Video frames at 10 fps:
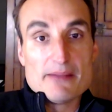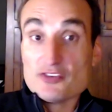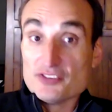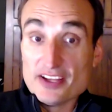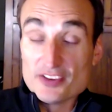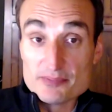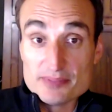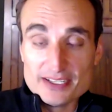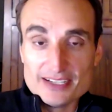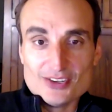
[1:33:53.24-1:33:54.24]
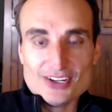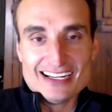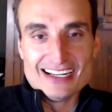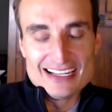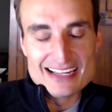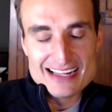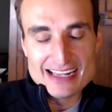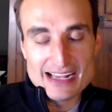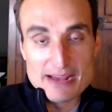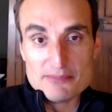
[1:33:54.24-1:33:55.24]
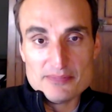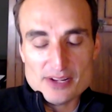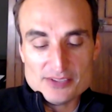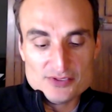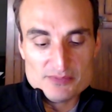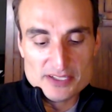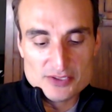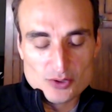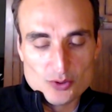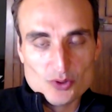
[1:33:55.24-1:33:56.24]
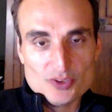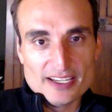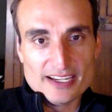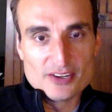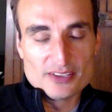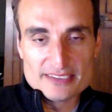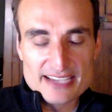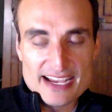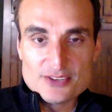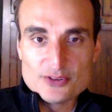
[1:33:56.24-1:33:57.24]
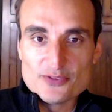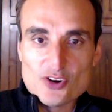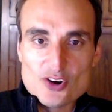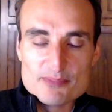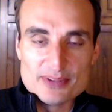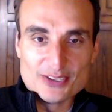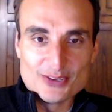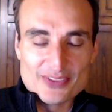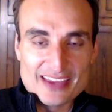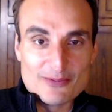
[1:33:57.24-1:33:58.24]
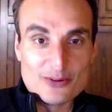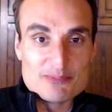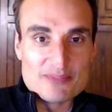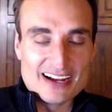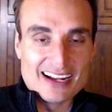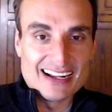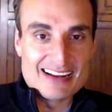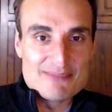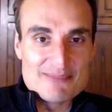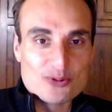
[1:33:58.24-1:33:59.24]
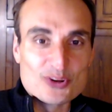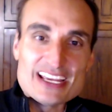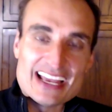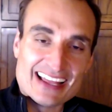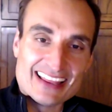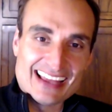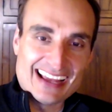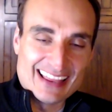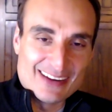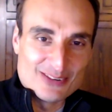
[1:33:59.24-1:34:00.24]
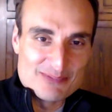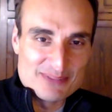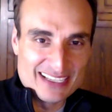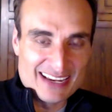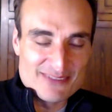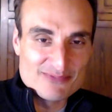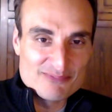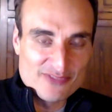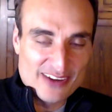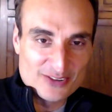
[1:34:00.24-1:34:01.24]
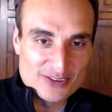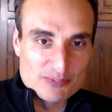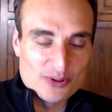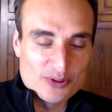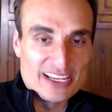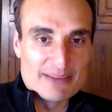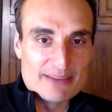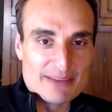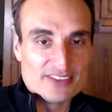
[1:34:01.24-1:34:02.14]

There's another bill I've been told tied to a farm bill that would that would be a federal preemption